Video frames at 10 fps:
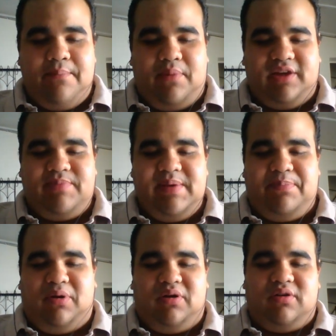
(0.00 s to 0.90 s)
most
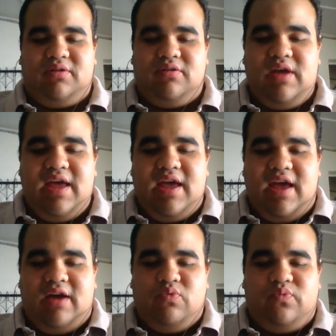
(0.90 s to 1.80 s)
people,
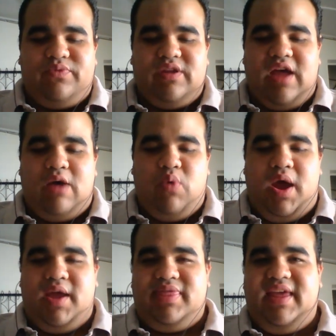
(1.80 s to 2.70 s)
uh,
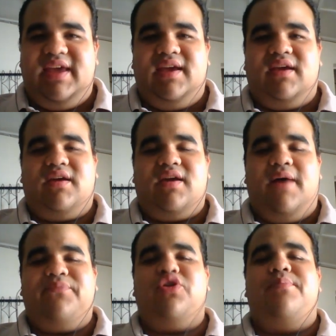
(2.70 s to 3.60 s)
when they
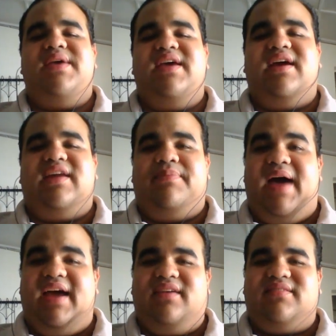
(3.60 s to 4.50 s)
come to me and
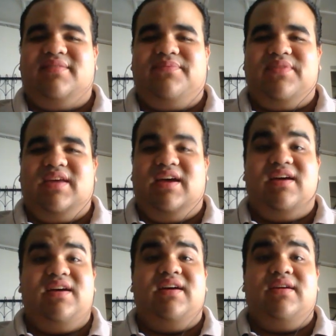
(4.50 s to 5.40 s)
advise,
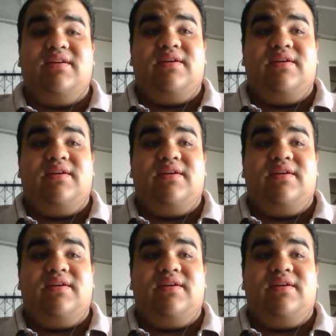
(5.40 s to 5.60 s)
uh,